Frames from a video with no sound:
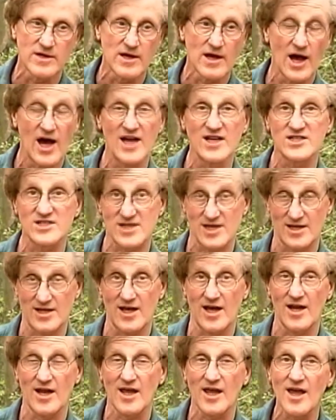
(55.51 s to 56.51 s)
I say
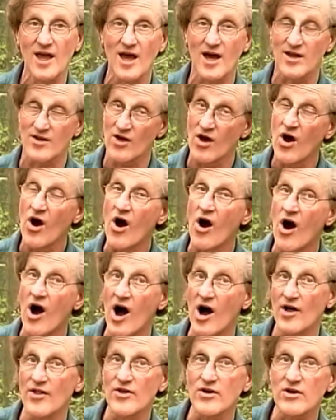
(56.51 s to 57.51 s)
that again.
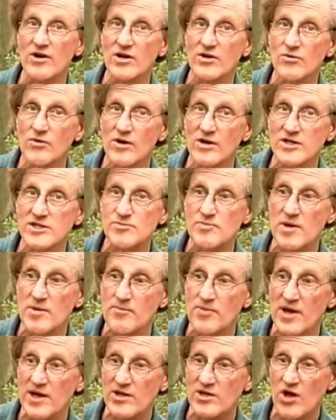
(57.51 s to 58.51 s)
All the good wood has been
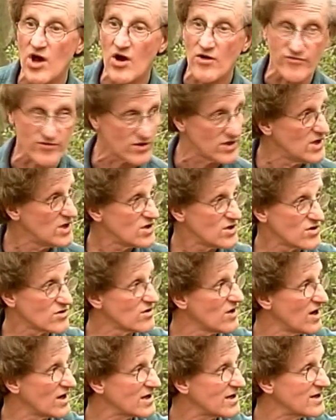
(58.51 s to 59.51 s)
picked over. You're
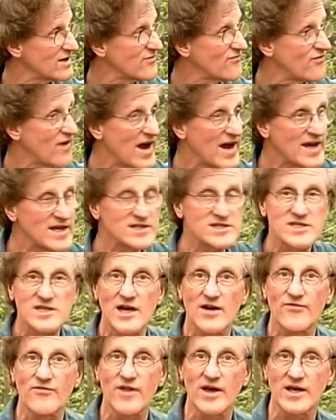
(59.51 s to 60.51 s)
not going to find
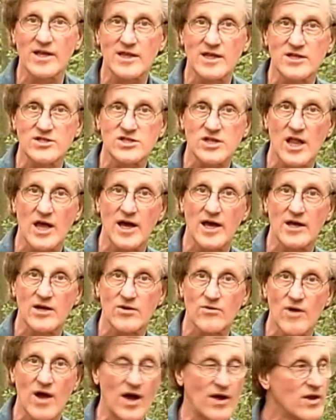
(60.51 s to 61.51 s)
stuff like this lying
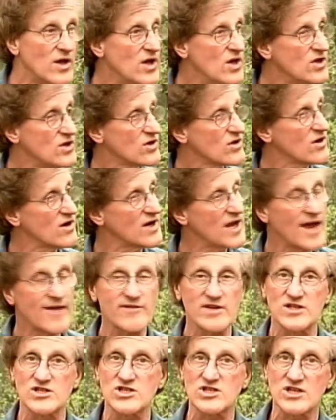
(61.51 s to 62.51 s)
around. You're going to have
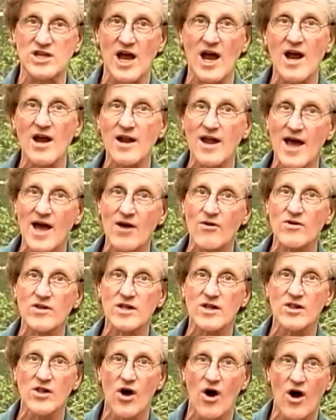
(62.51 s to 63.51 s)
to start out with a
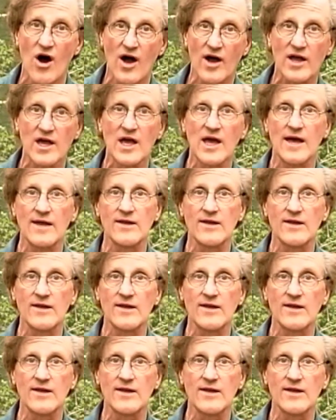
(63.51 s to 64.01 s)
log, and